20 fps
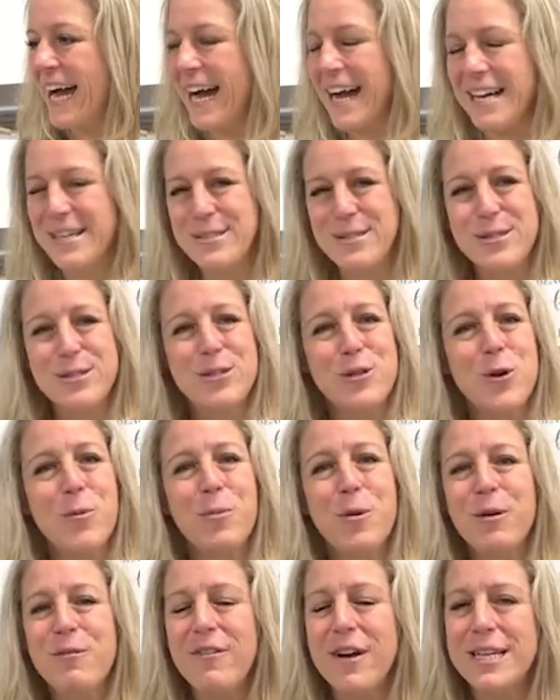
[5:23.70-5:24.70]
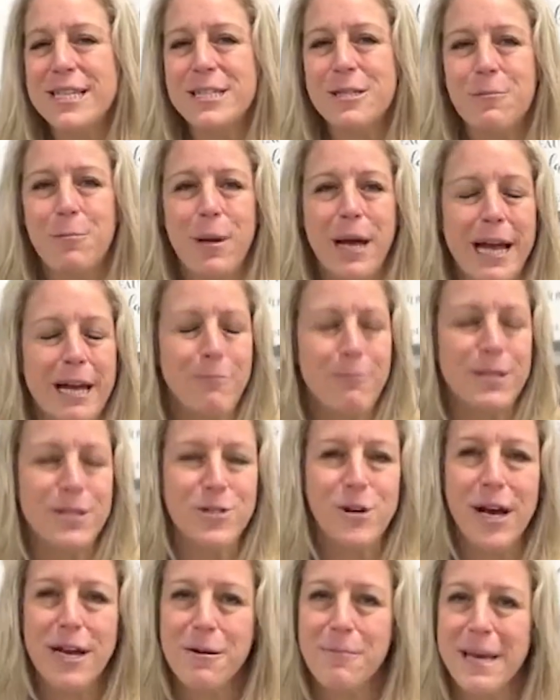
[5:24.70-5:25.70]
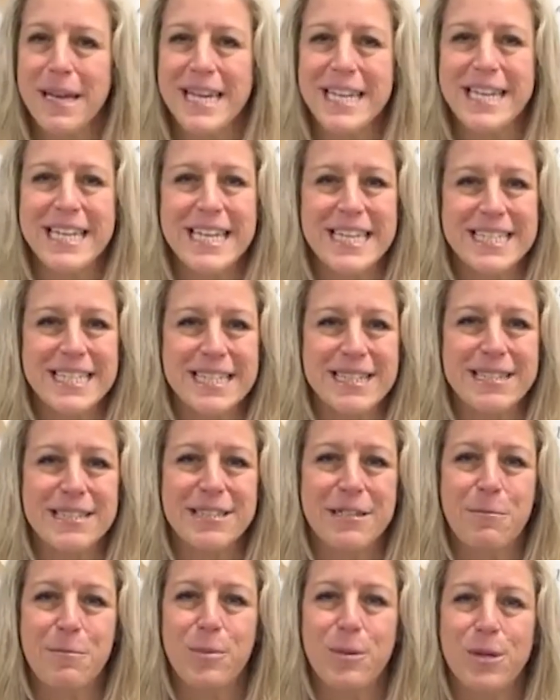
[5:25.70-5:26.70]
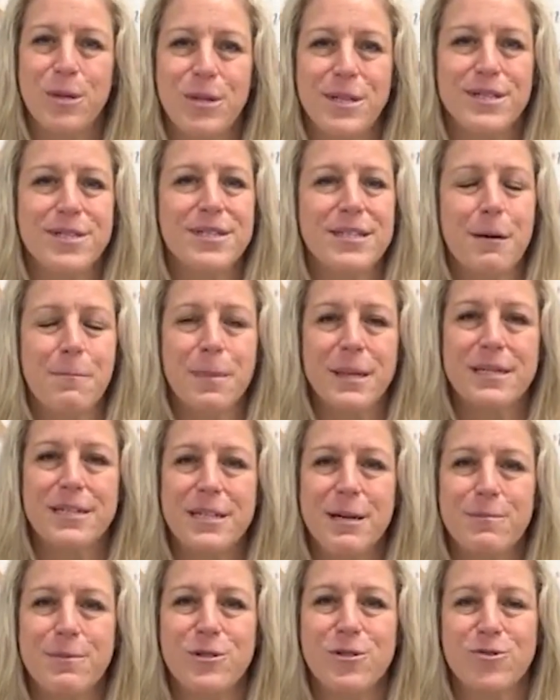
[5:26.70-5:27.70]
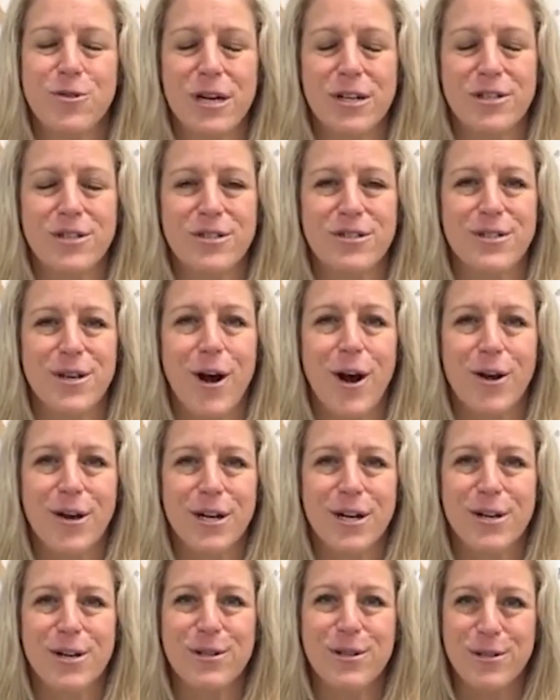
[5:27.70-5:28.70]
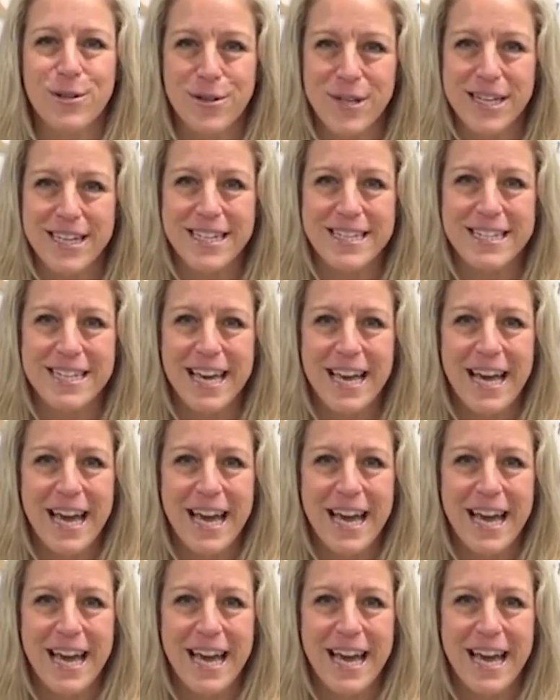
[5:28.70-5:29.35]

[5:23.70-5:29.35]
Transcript: Super fun to paint. We try to make it easy and simple. The step-by-step instructions are included.